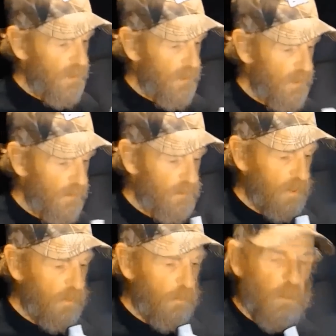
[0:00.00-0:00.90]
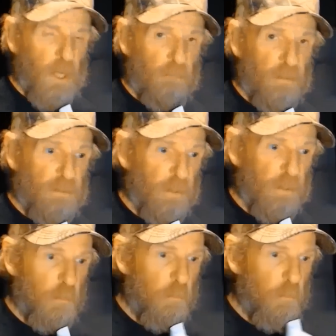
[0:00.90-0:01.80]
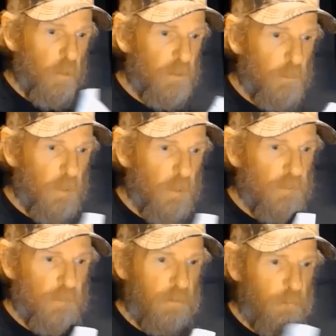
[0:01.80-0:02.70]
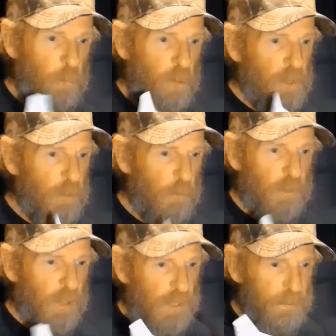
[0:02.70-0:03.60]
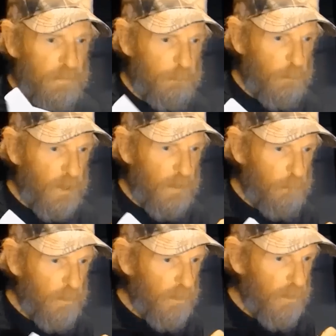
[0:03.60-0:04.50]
It'll tell you every single what the buttons are for. I know the lighting's bad, but